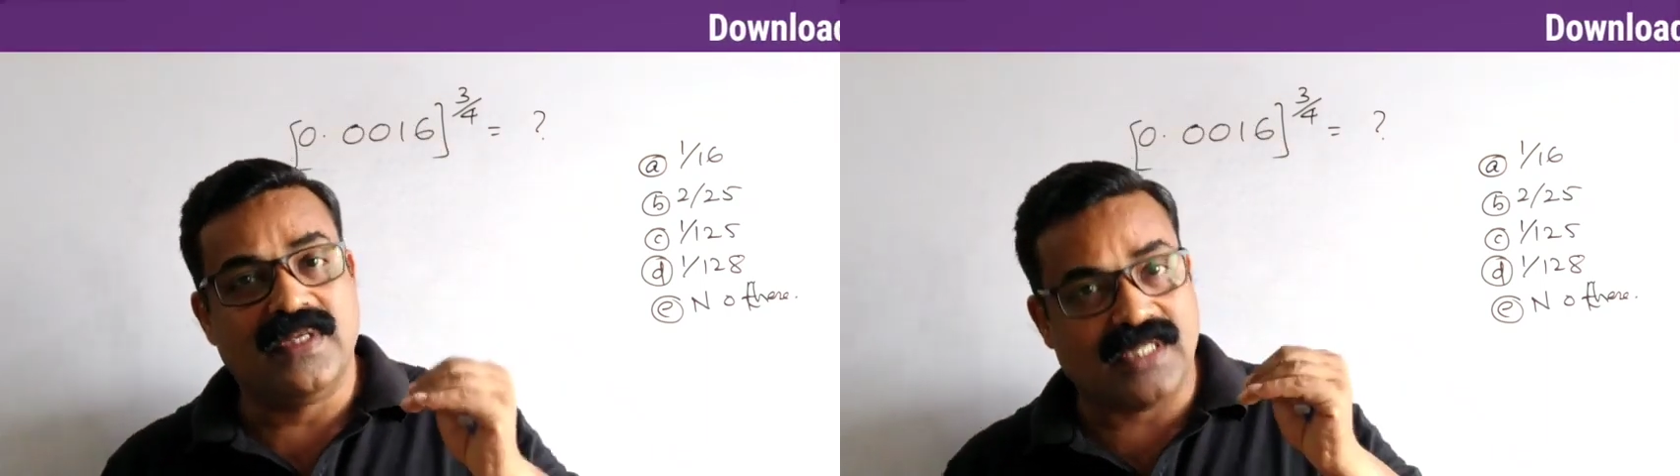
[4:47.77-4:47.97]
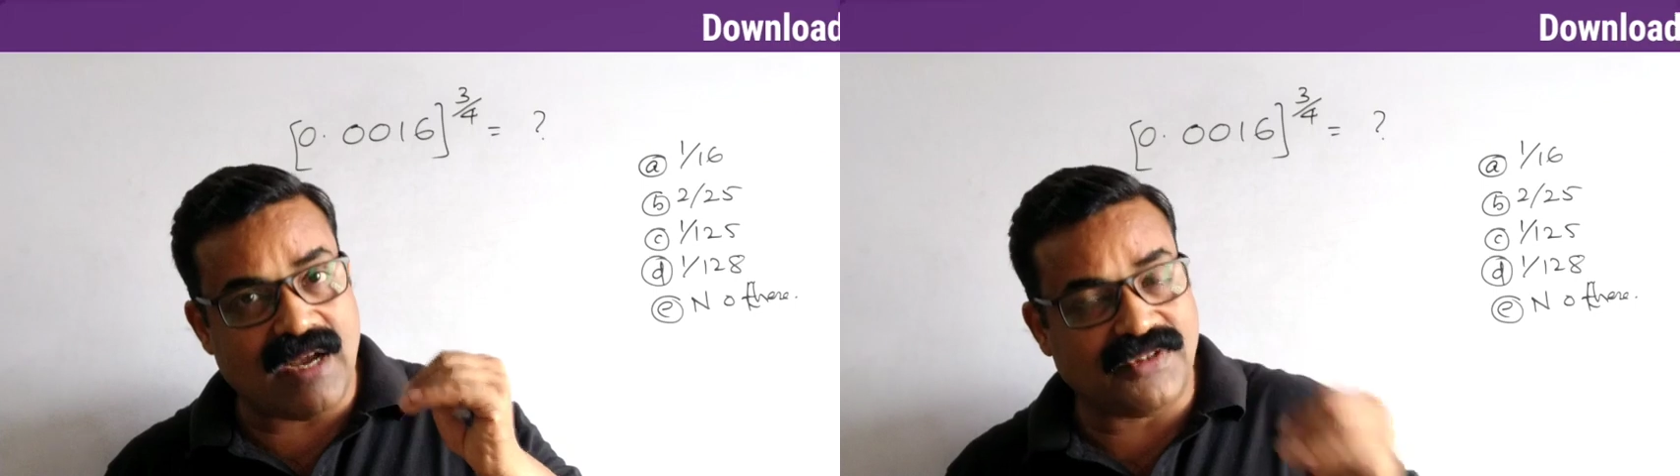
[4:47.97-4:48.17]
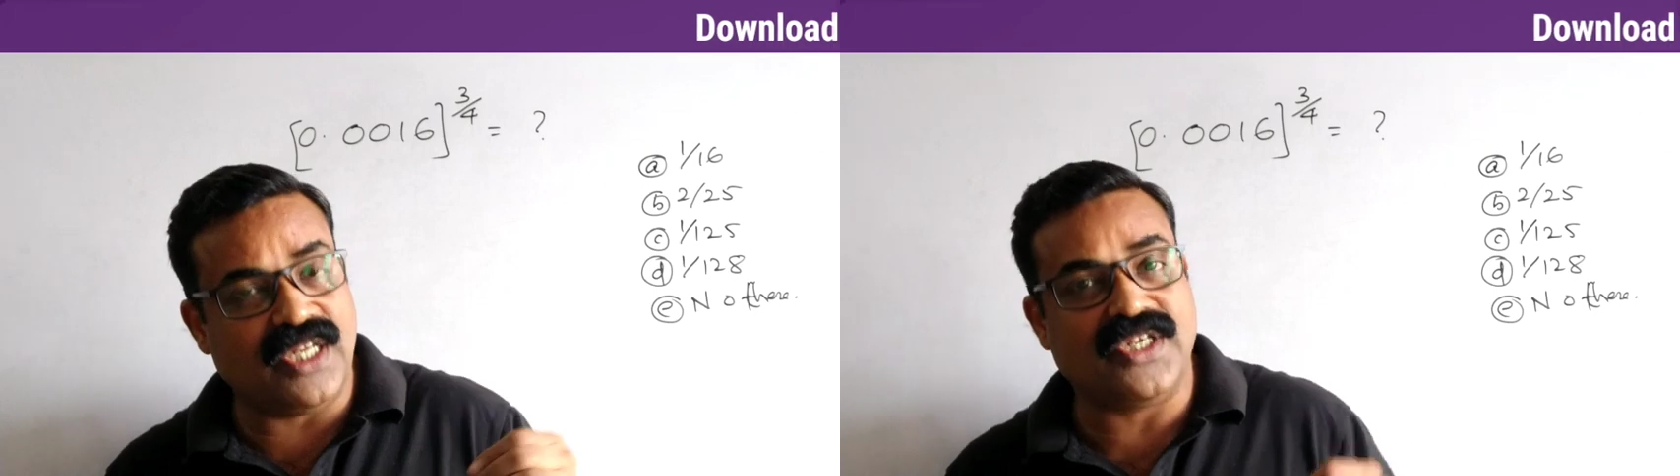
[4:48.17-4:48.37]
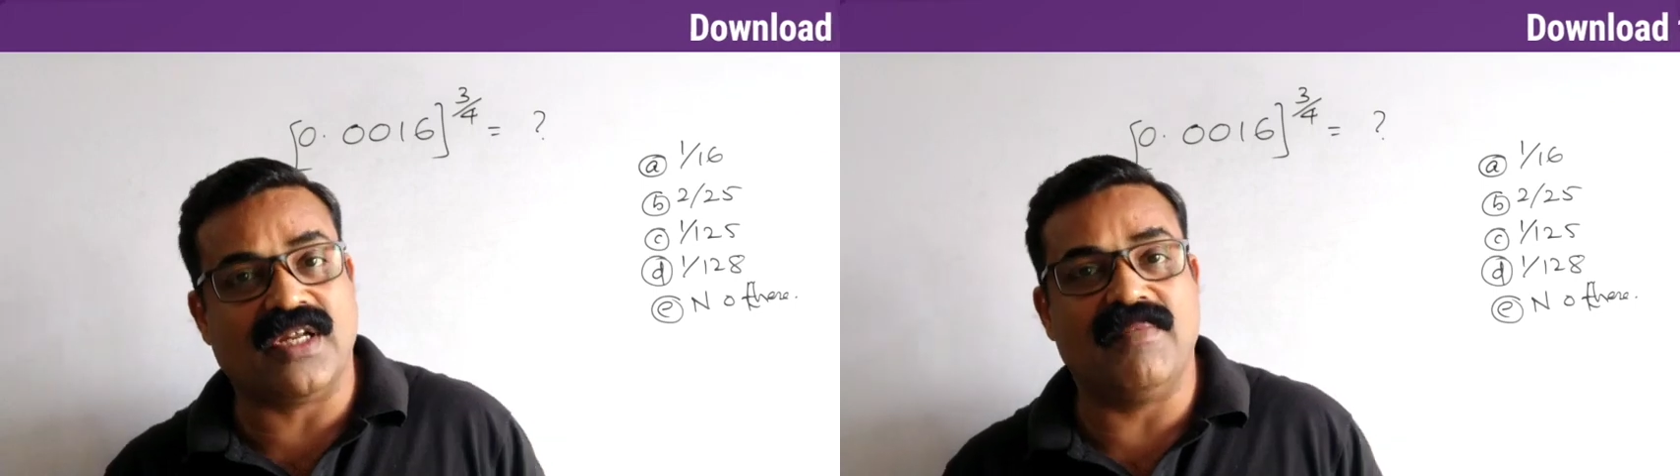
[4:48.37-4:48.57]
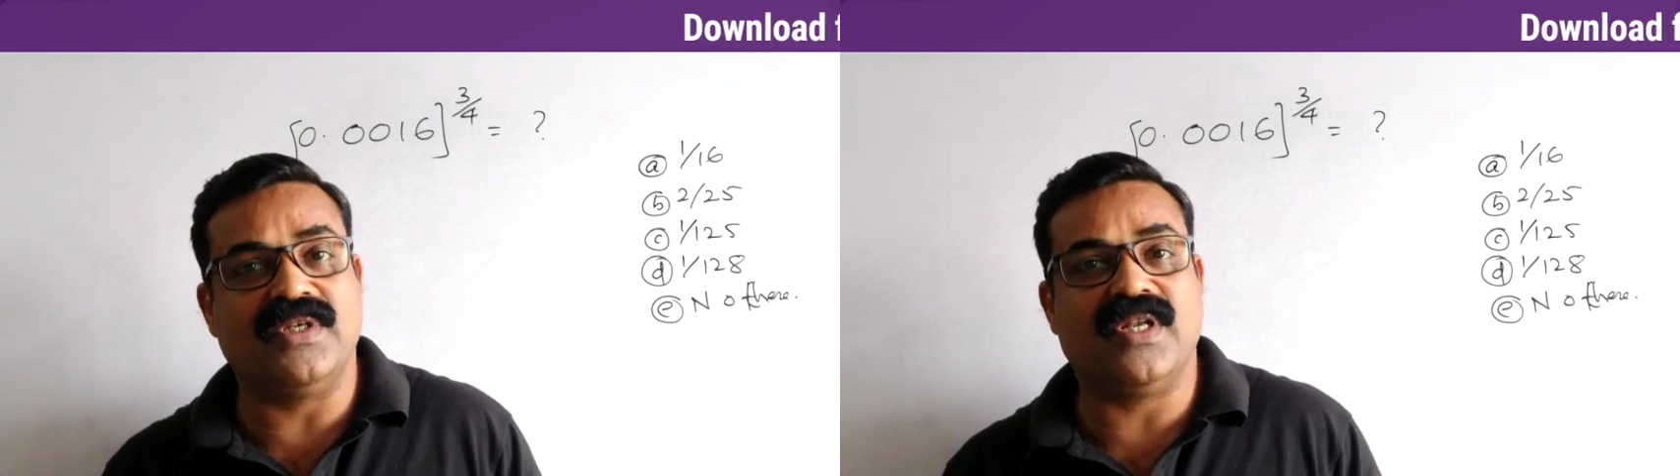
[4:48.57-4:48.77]
Staff
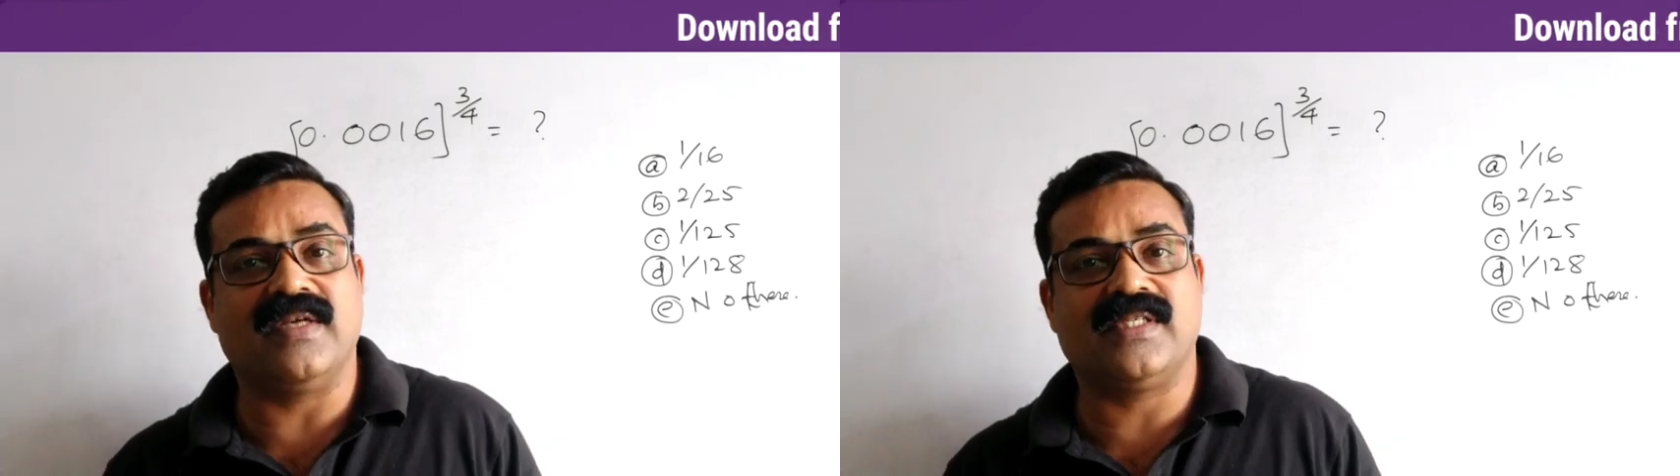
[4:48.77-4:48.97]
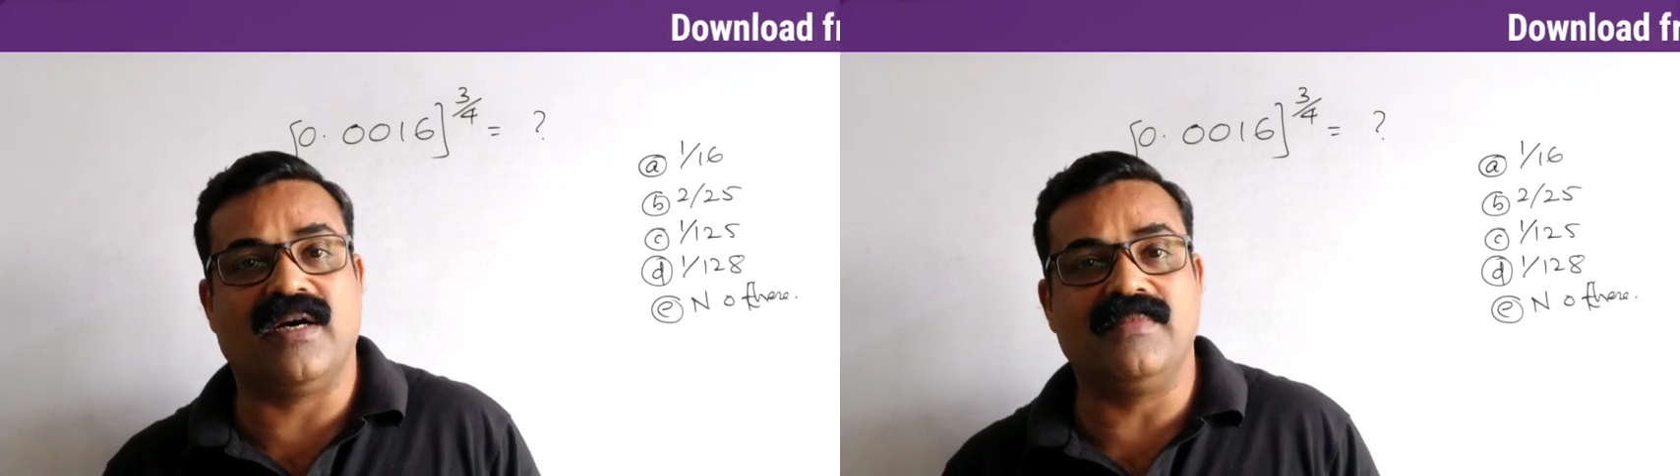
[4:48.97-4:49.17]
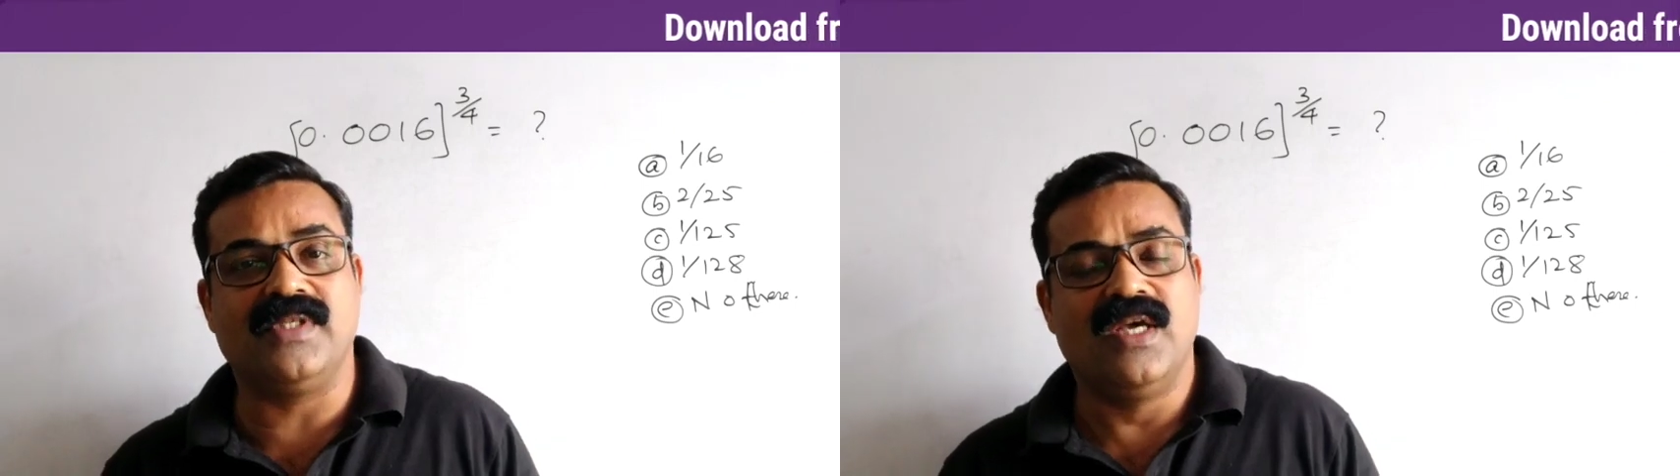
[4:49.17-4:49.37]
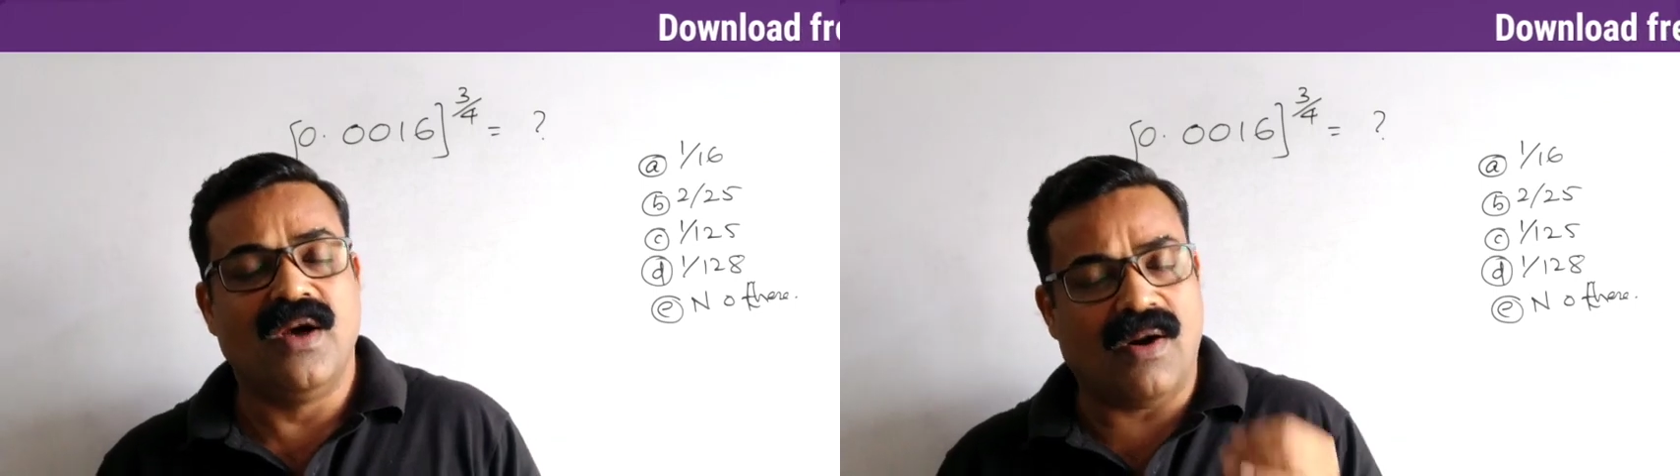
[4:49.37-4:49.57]
Selection Commission exams,